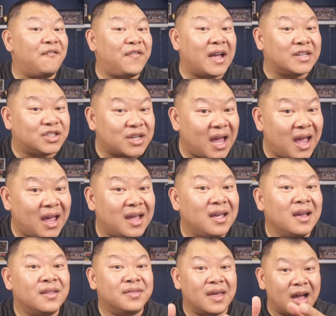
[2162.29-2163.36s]

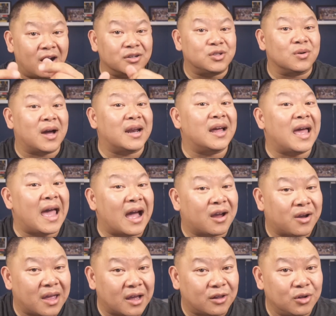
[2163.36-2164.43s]
FHA, they also got to
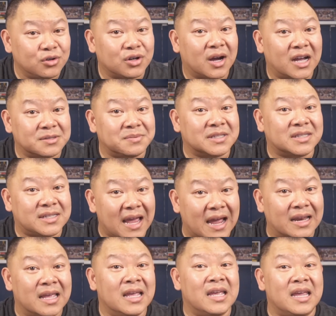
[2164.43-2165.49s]
include your husband's
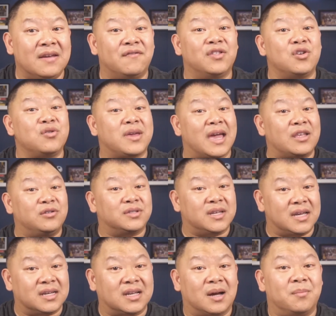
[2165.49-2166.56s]
debt, even though you can't use
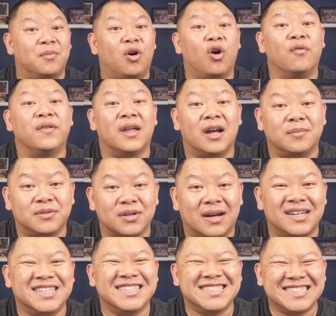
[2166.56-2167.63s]
the income. Hopefully that helps you
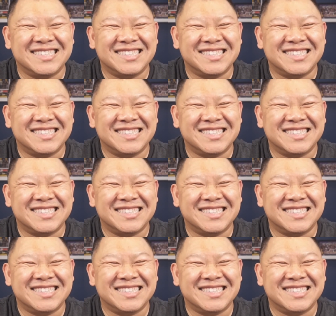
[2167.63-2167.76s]
out.